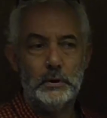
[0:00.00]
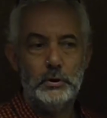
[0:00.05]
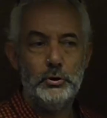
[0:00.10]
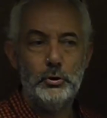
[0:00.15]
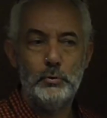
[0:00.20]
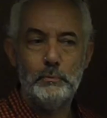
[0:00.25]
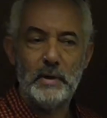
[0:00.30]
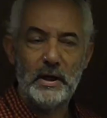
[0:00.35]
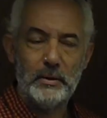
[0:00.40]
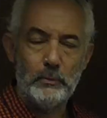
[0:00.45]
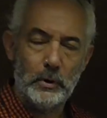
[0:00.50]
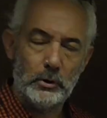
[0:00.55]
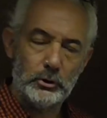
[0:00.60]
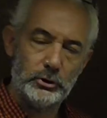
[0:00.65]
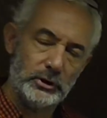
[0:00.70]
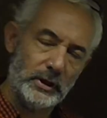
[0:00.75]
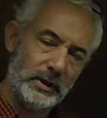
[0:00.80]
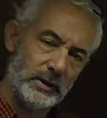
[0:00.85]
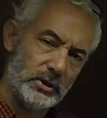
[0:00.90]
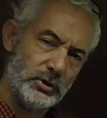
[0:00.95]
You may well
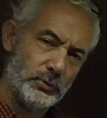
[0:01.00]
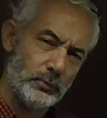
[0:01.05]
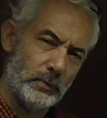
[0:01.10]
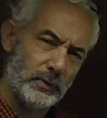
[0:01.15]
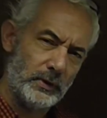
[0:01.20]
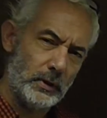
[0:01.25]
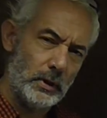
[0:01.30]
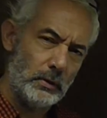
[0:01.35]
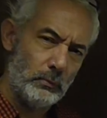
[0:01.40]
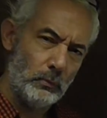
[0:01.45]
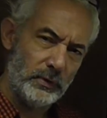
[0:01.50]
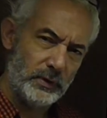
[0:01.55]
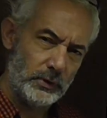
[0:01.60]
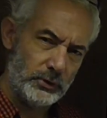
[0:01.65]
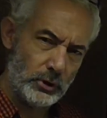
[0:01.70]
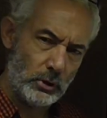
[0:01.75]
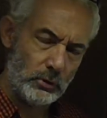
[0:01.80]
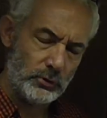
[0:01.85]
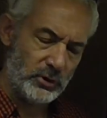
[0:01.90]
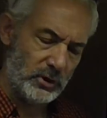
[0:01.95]
share this with a
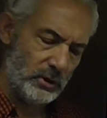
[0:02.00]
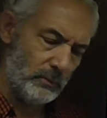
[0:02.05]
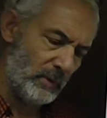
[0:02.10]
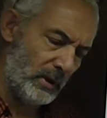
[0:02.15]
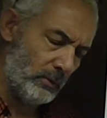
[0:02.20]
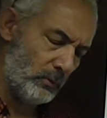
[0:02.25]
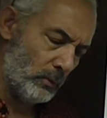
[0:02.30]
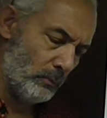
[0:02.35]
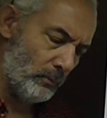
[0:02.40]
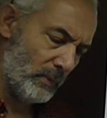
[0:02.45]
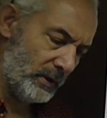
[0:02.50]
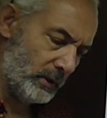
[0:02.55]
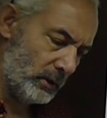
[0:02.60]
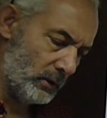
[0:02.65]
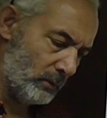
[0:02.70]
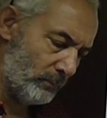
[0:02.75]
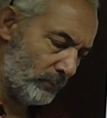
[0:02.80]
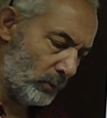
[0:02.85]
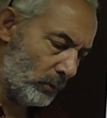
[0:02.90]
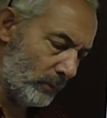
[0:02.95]
doctor. You may well make
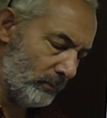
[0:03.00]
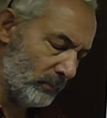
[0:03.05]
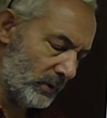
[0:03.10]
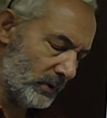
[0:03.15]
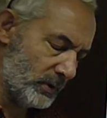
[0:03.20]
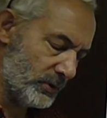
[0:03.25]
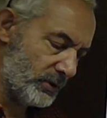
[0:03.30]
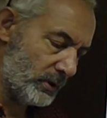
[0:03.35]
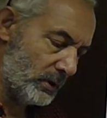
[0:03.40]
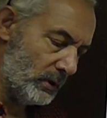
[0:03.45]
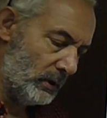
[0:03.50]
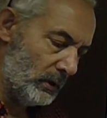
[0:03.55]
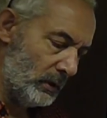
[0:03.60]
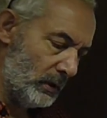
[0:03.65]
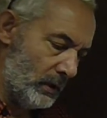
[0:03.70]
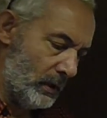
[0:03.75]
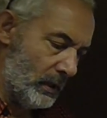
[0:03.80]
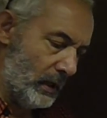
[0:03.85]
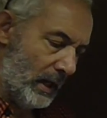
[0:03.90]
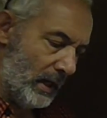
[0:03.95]
an appointment
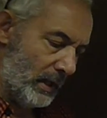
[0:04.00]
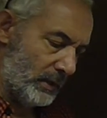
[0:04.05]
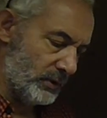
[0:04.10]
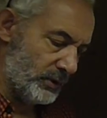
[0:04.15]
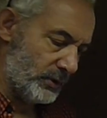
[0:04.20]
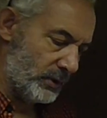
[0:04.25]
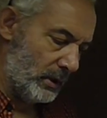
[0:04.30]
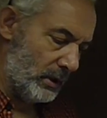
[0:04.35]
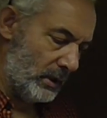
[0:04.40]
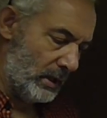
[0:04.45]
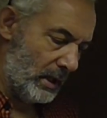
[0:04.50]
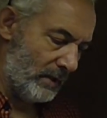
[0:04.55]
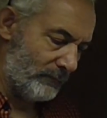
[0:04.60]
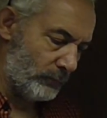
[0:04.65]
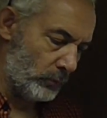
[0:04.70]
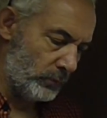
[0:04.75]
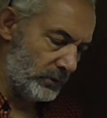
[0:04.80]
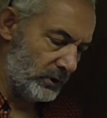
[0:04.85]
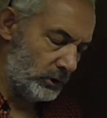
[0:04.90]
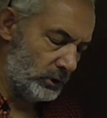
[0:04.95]
and have
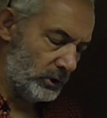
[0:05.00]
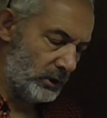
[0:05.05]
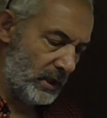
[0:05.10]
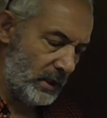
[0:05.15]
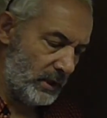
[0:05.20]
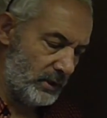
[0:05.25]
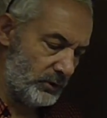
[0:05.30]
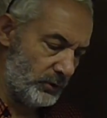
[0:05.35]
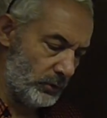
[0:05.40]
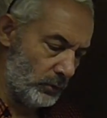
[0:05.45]
already shared